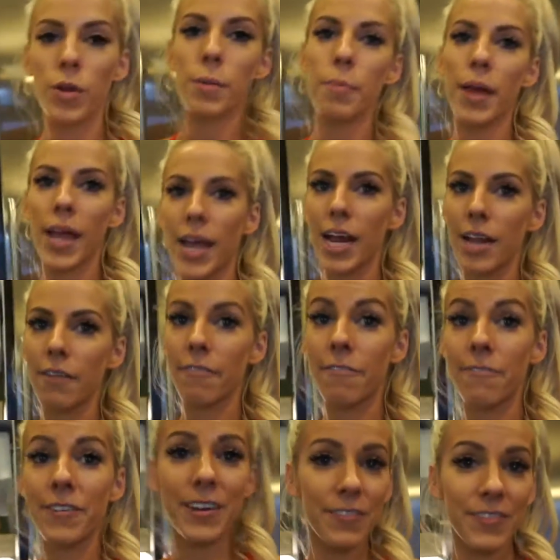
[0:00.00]
We made
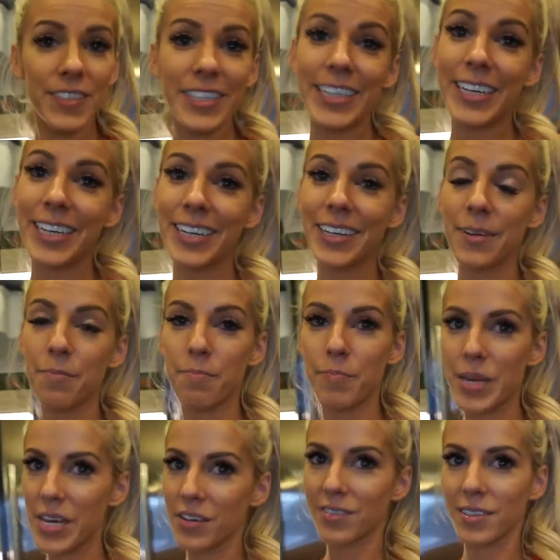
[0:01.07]
15
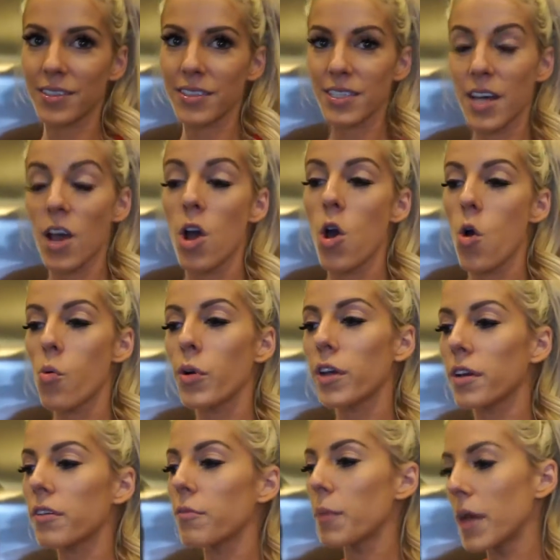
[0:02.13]
meals. We
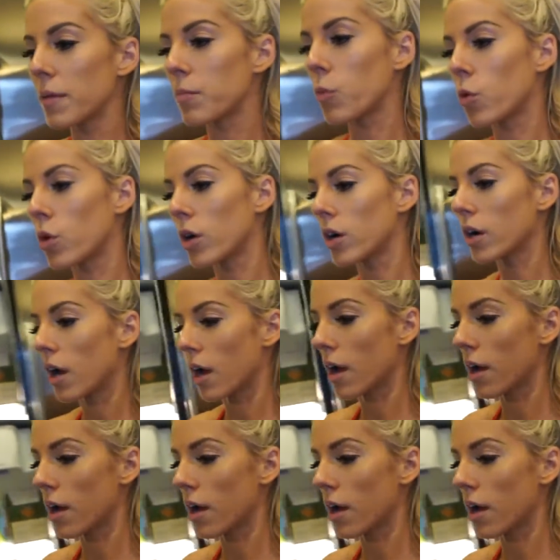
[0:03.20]
could have made more